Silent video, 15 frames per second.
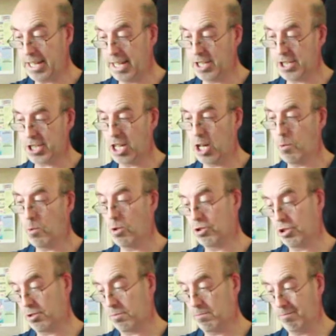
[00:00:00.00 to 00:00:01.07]
it, and Star
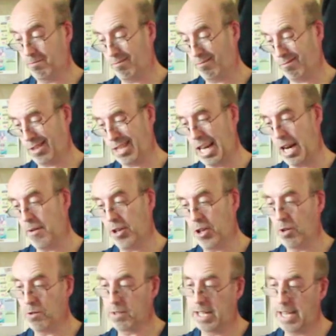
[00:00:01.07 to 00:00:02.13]
Wars carried
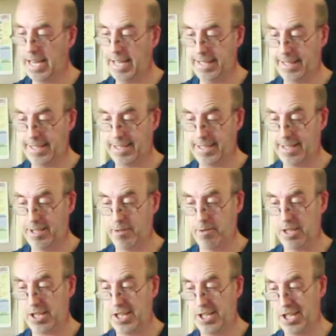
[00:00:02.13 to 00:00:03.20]
on, and the
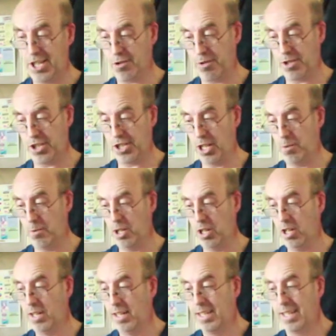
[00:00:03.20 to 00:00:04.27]
rest is history.
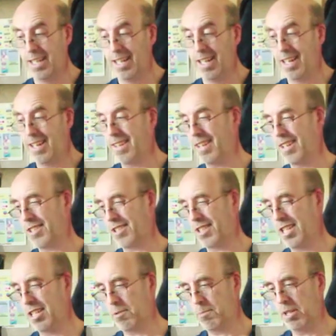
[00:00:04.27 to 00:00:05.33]
So yeah, so
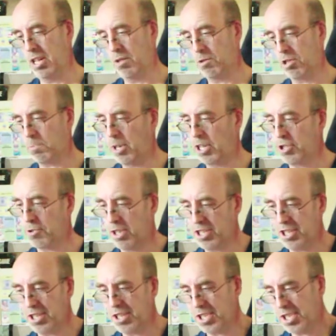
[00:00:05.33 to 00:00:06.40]
there's me old Space
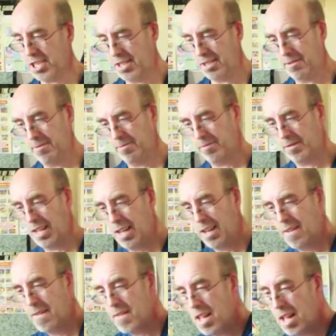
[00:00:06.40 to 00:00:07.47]
Rangers.
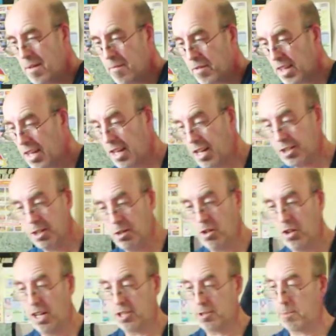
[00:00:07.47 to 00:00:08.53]
I do
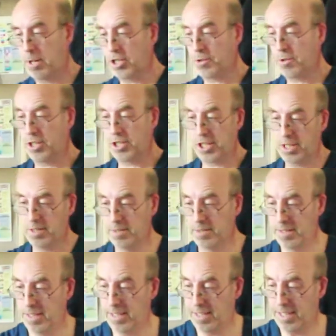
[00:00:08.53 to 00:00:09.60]
like a Space Ranger.
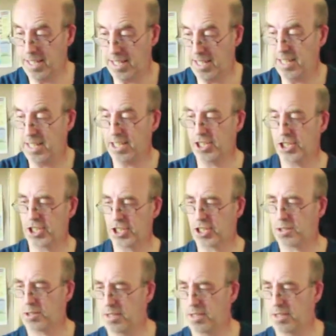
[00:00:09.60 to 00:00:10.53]
It's just